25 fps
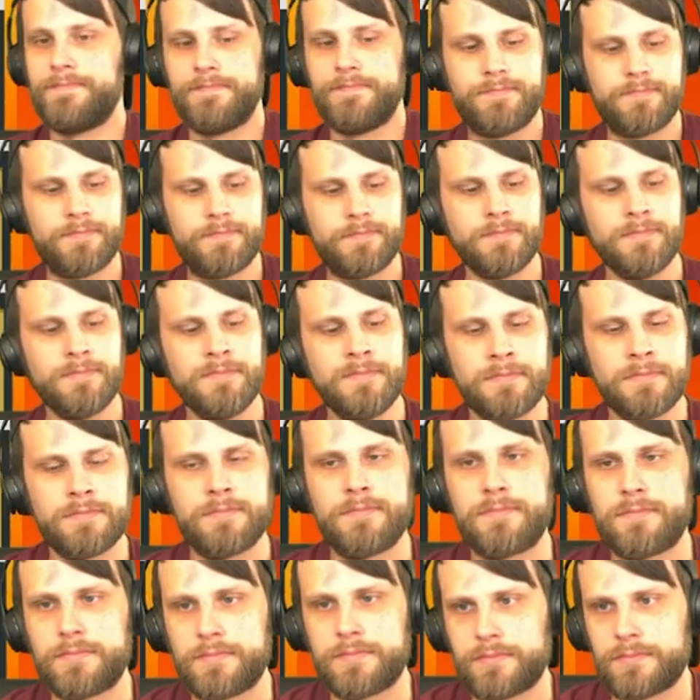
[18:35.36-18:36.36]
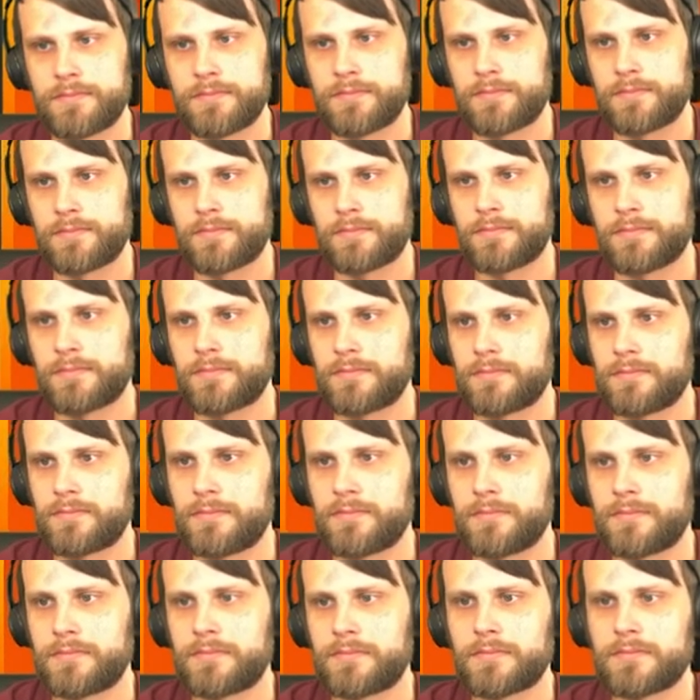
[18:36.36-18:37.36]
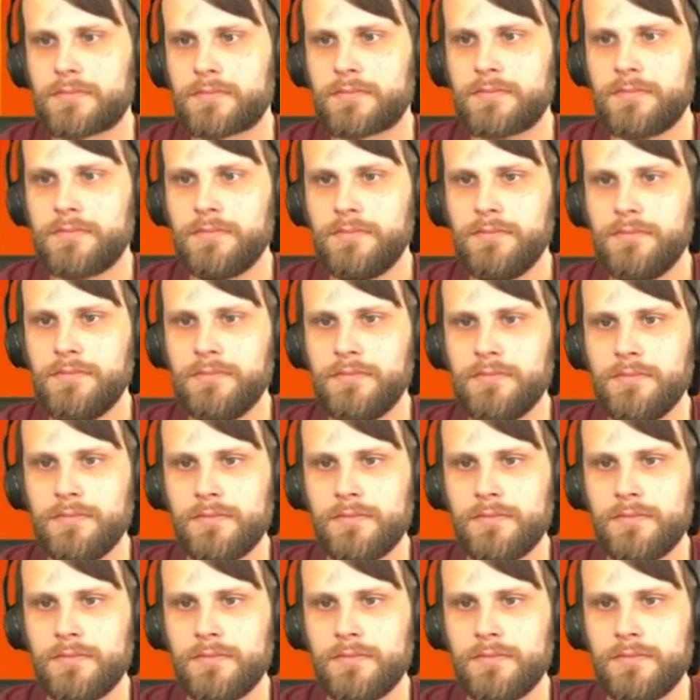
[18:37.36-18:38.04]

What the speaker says: (no one is talking)